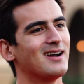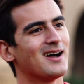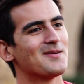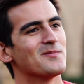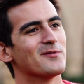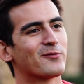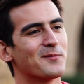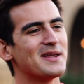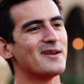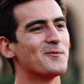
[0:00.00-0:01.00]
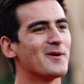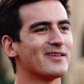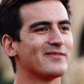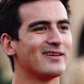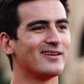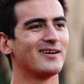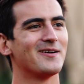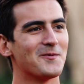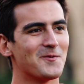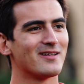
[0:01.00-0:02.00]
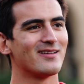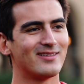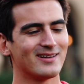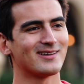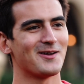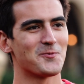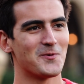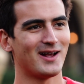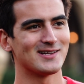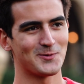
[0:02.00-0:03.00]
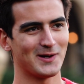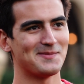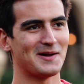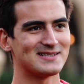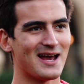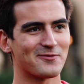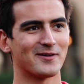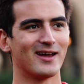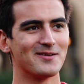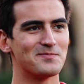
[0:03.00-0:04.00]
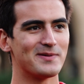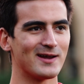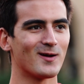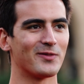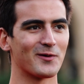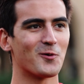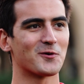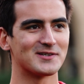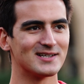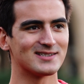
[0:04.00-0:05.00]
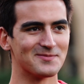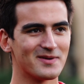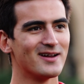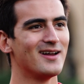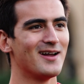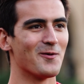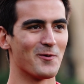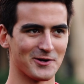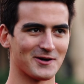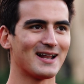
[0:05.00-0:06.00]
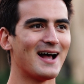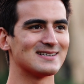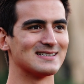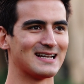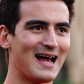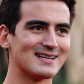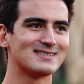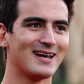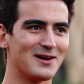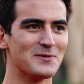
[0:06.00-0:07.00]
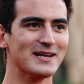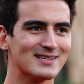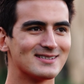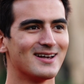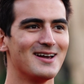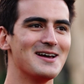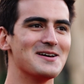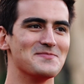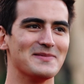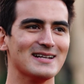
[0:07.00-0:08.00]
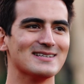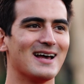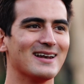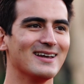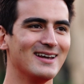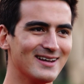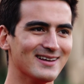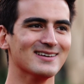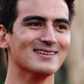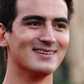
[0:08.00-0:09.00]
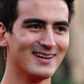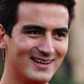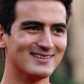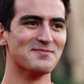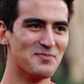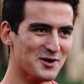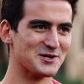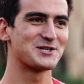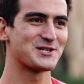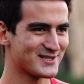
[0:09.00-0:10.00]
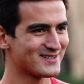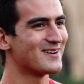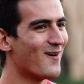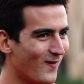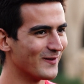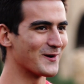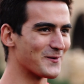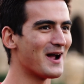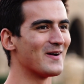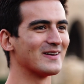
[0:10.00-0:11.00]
Um, for me, one of the one of the things I realized quickly about Stanford that being on the quarter system, where your classes last 10 weeks, means that it is it is a push all year